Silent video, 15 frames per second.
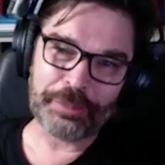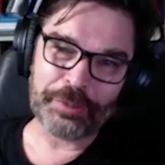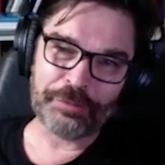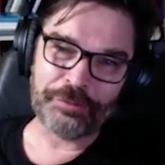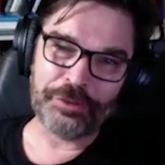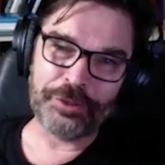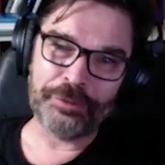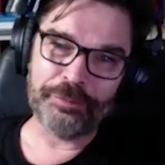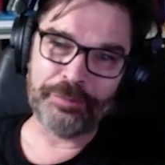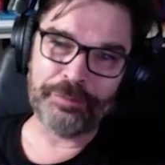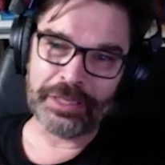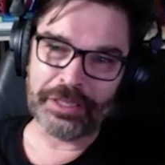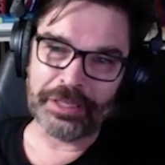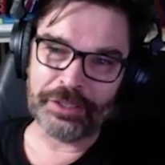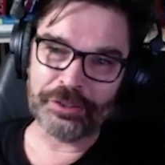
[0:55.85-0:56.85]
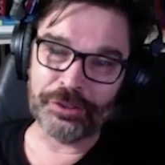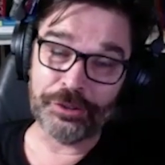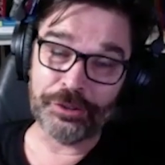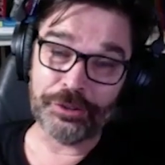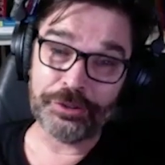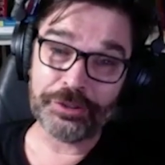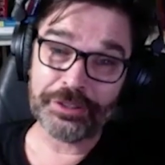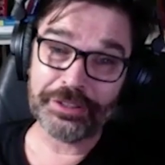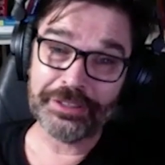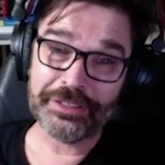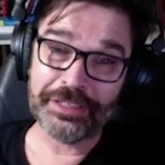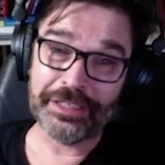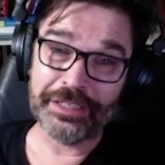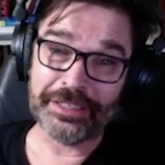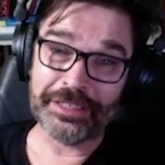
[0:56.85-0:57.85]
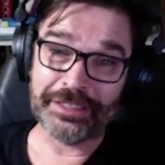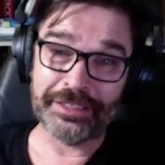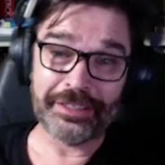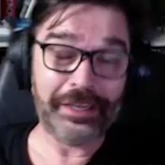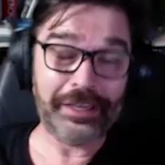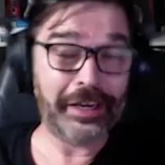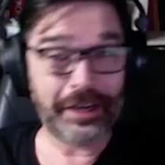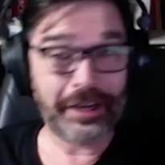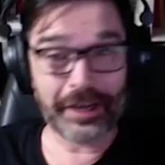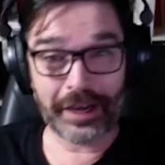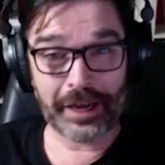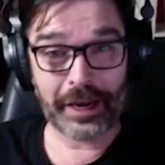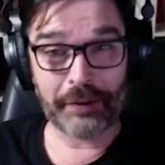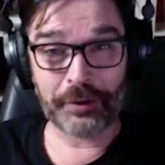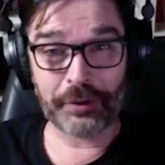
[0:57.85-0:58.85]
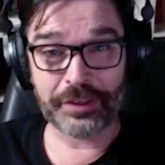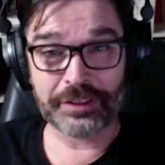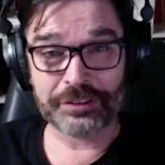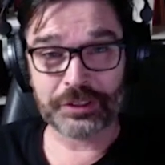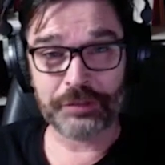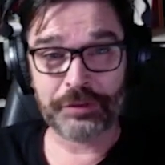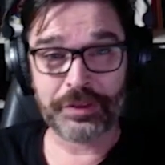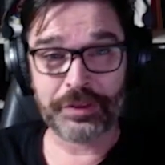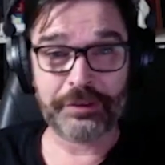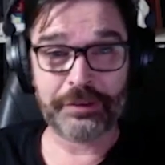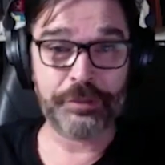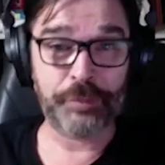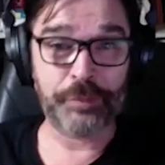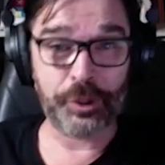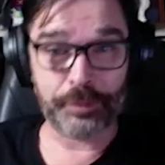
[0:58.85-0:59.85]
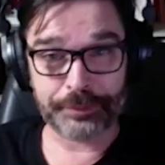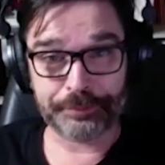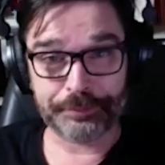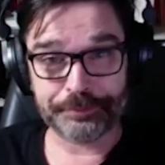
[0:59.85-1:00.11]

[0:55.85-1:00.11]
from New York. How are things over there at the moment?